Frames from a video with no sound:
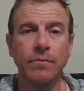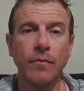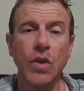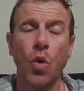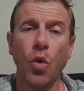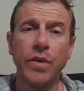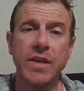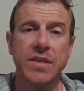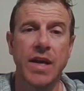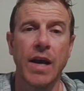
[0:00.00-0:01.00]
All these
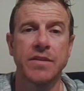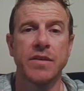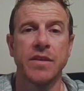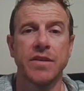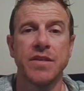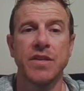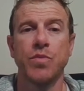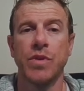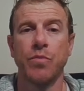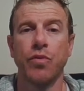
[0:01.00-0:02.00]
tasks can assist with
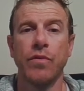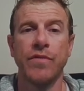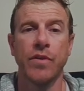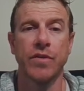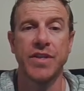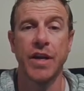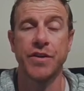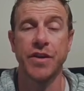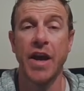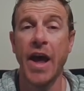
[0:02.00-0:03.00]
improving your
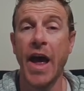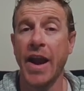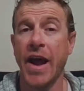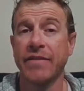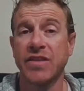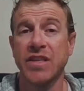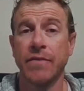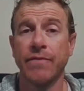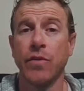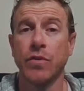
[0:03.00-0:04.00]
attention and have some
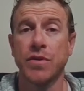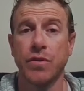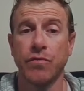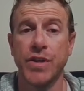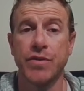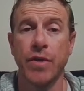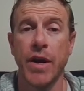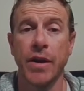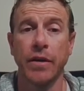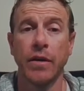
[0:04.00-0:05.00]
focus on retraining.